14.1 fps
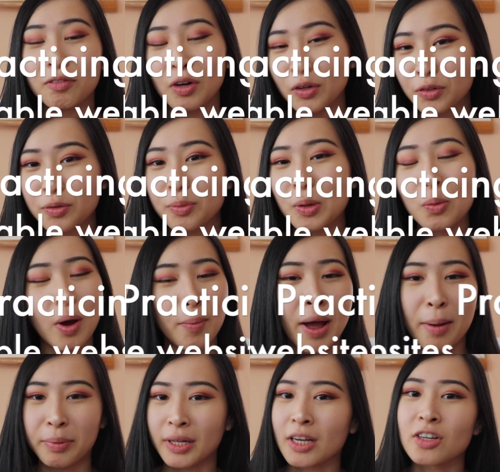vulnerable web
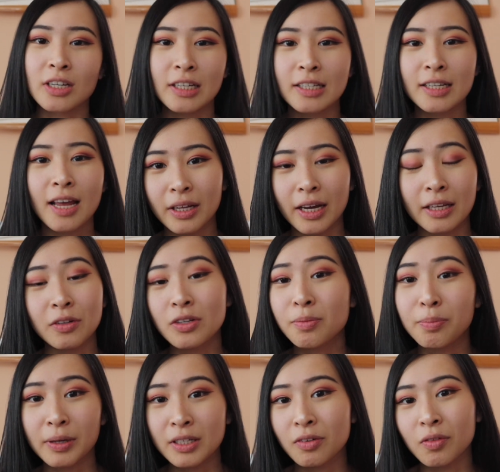applications. And there's a
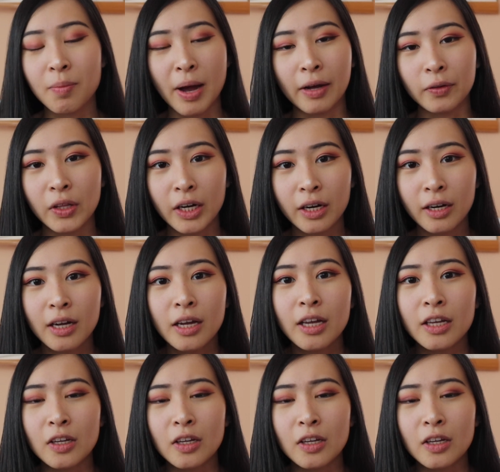bunch of them out there.